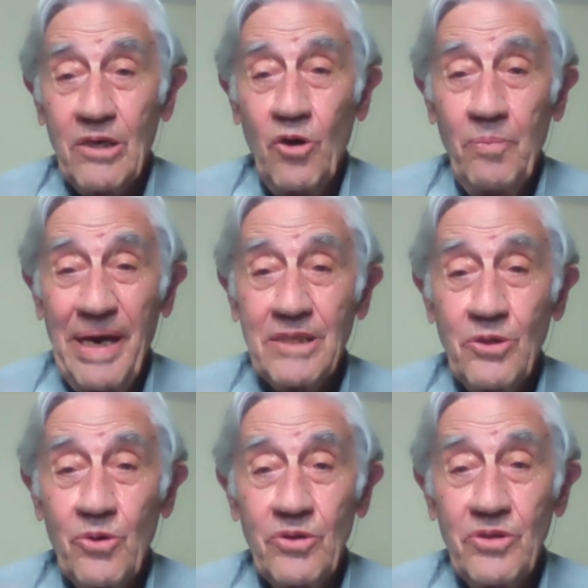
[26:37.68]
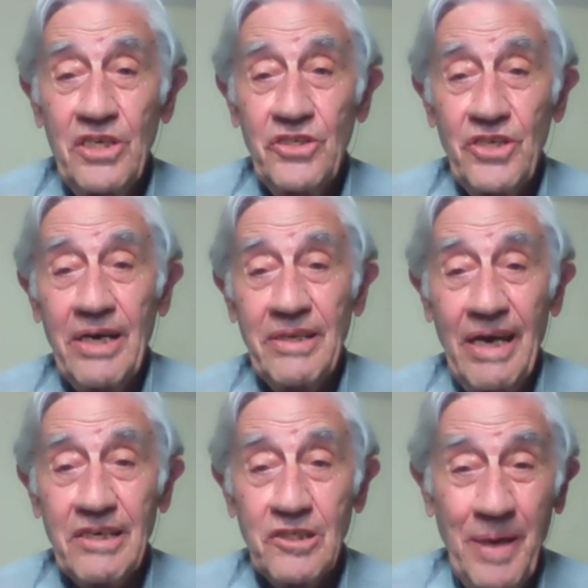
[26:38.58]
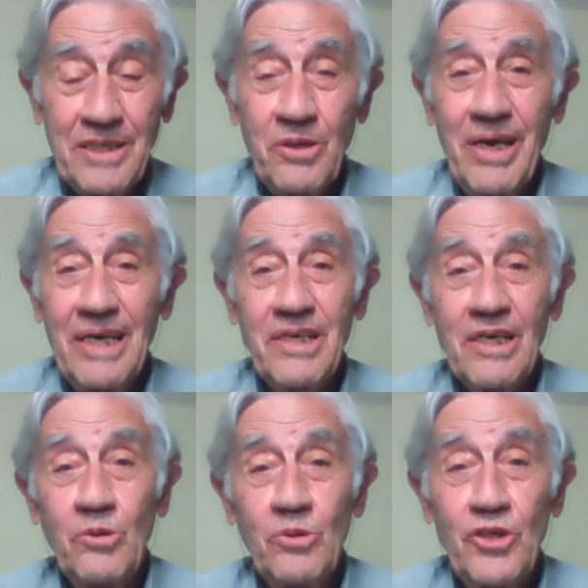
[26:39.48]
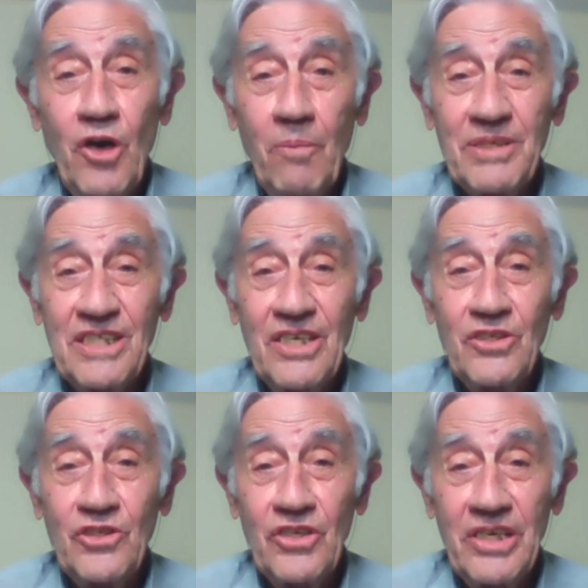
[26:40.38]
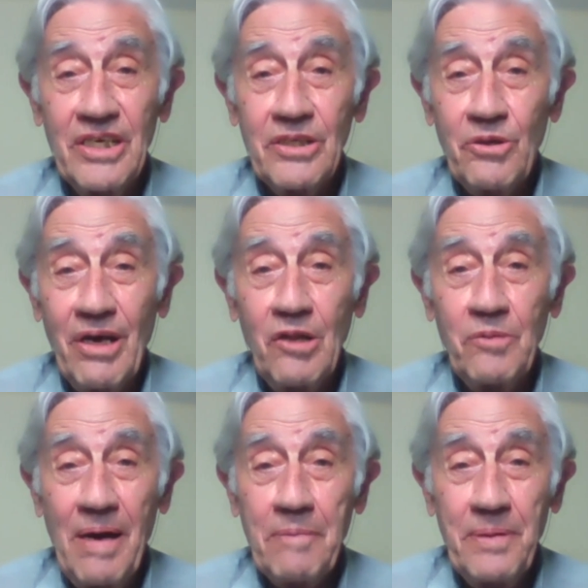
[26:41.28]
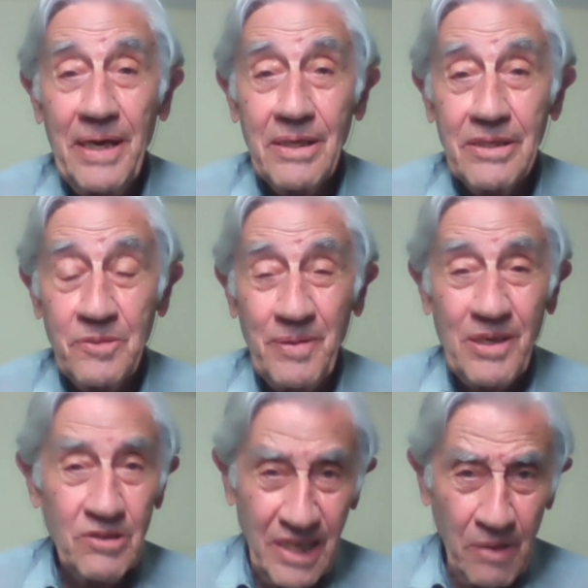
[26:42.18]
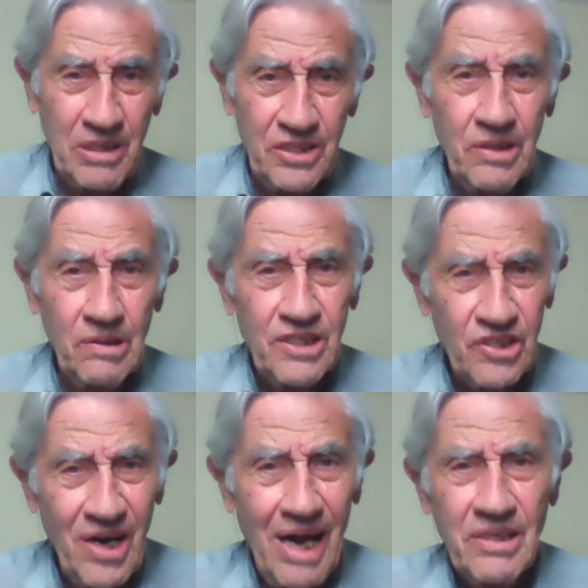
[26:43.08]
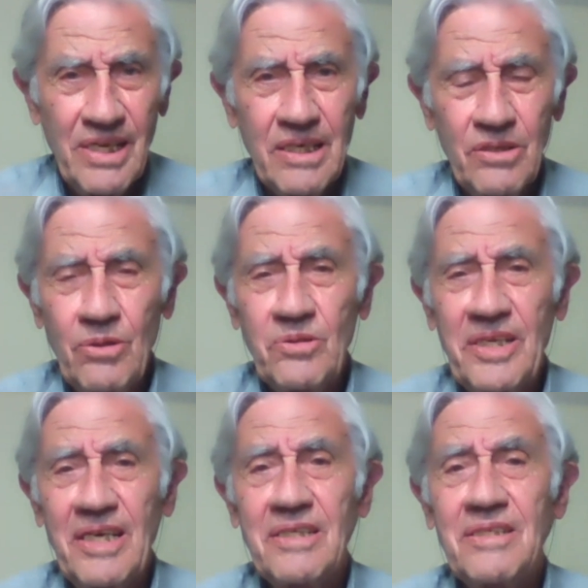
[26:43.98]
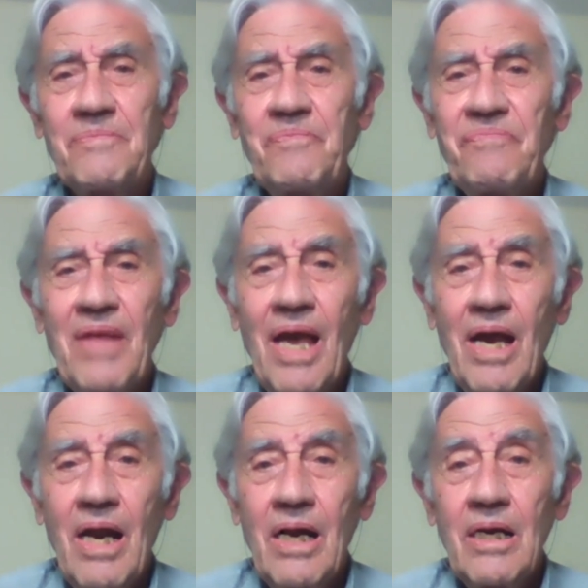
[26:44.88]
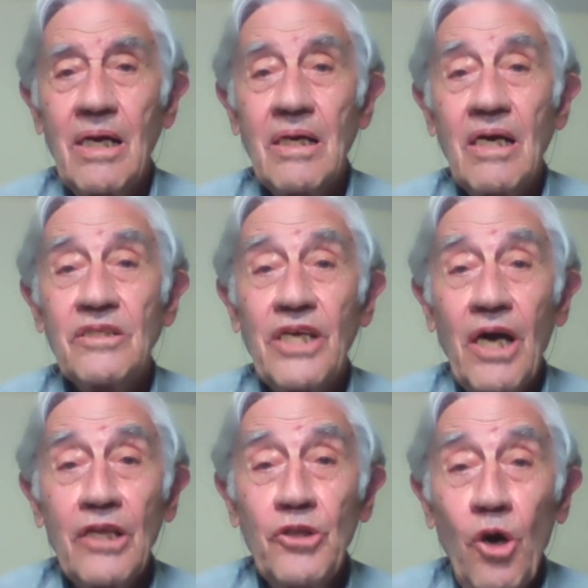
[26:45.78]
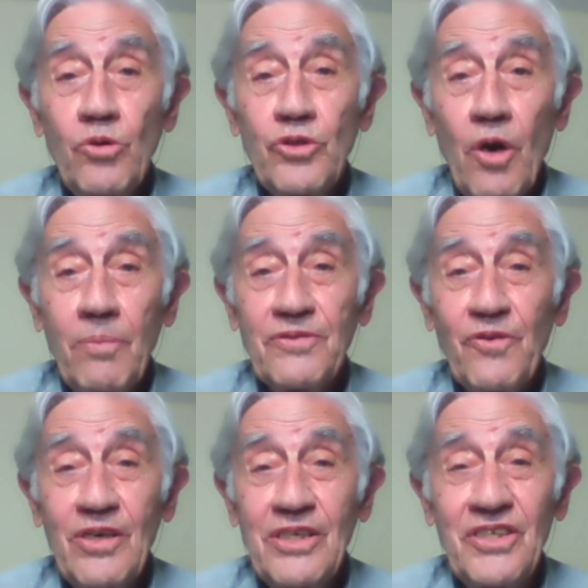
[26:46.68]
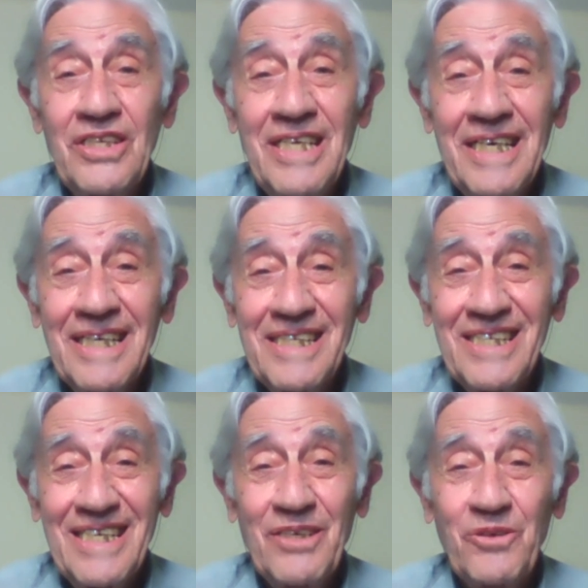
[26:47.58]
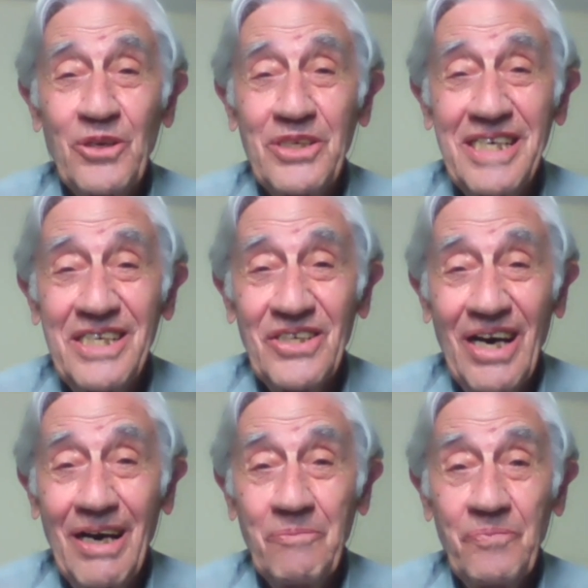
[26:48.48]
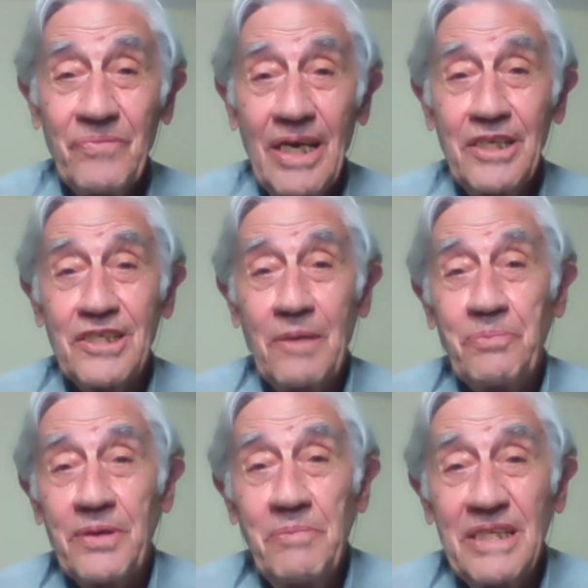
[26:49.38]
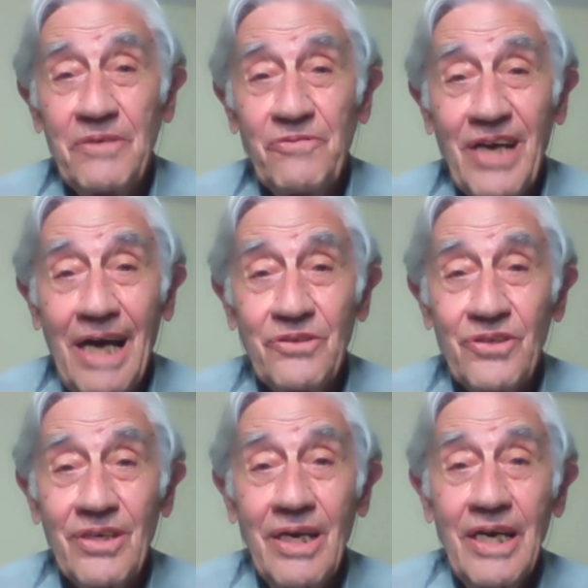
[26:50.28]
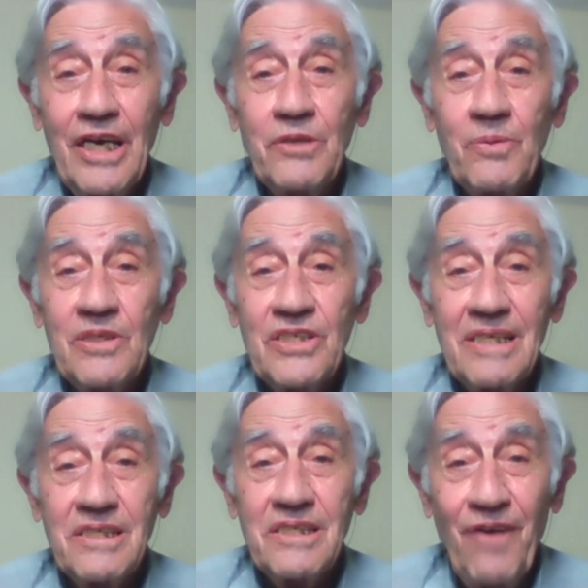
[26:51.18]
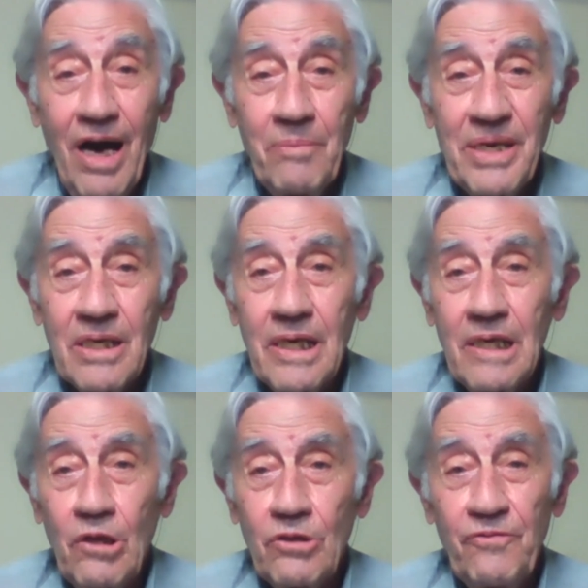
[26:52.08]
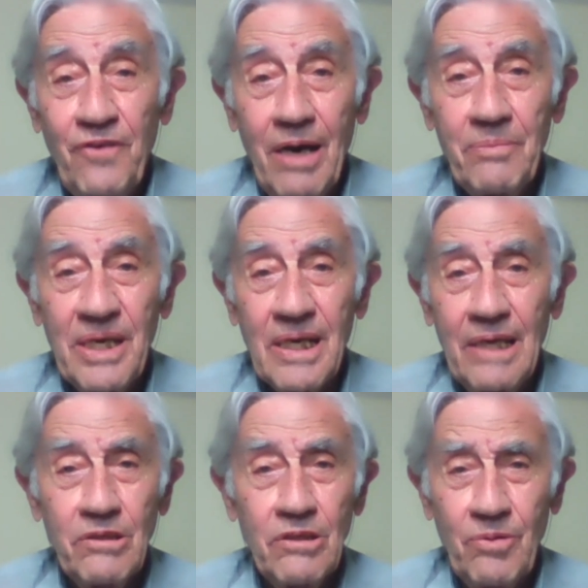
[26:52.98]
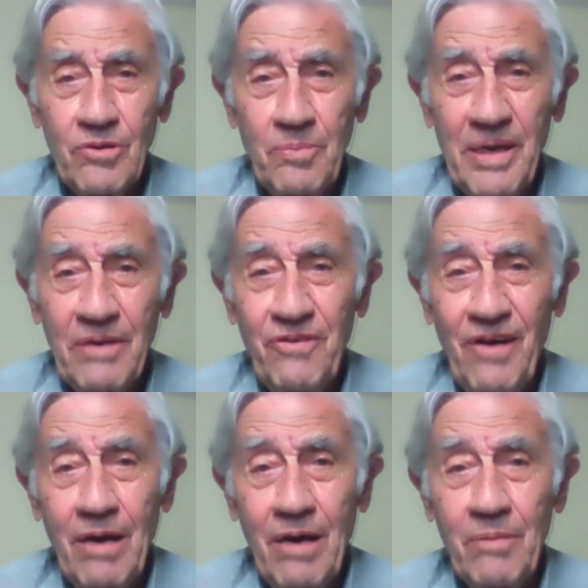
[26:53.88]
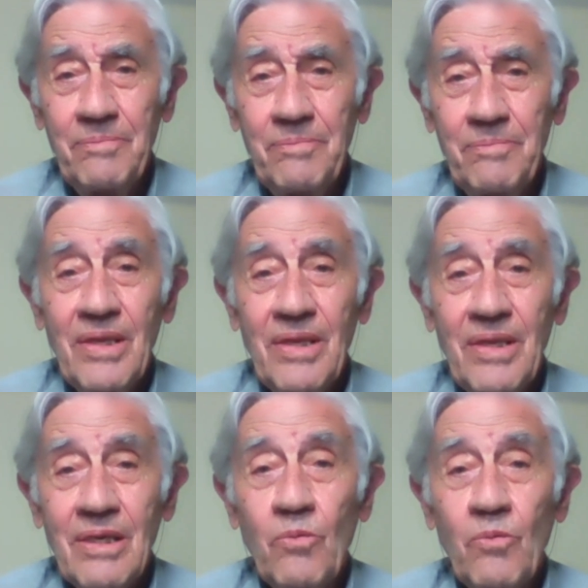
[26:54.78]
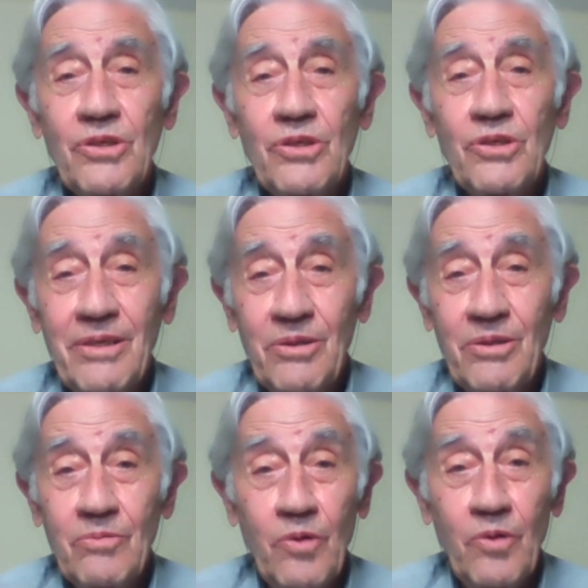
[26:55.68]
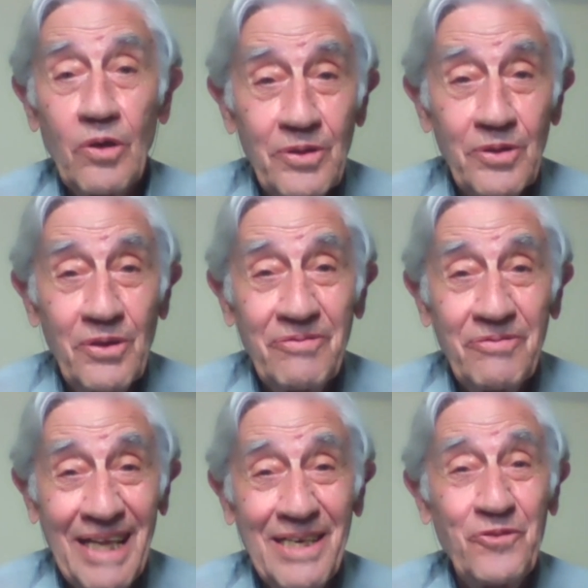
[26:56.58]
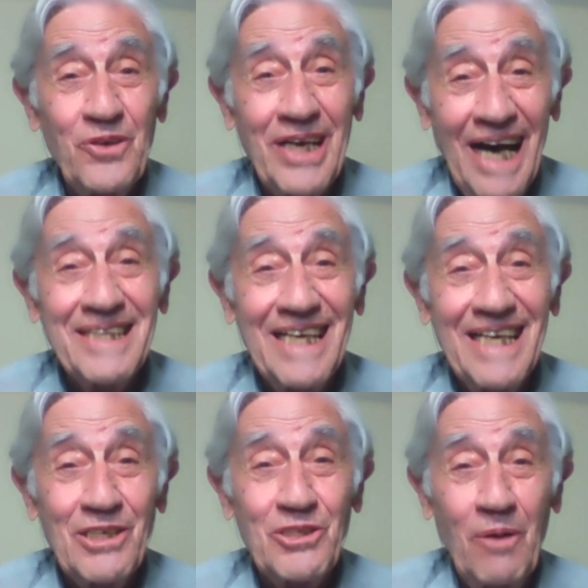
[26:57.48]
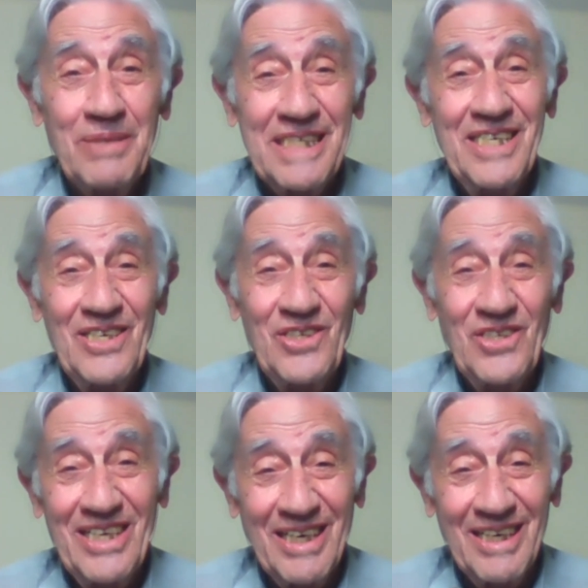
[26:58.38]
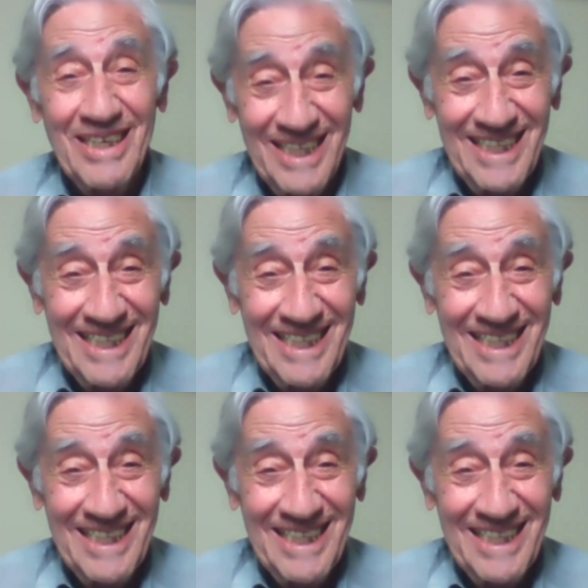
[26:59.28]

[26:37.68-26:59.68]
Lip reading: go back to Rhodesia and I expect to get a good job as an engineer to help my parents because they were still struggling in those days. There are no jobs for engineers in Rhodesia. It's a primitive country. It was just farming, a lot of farming. I don't want to be a farmer. What should I do? What would you have done if you can't get a job as an engineer?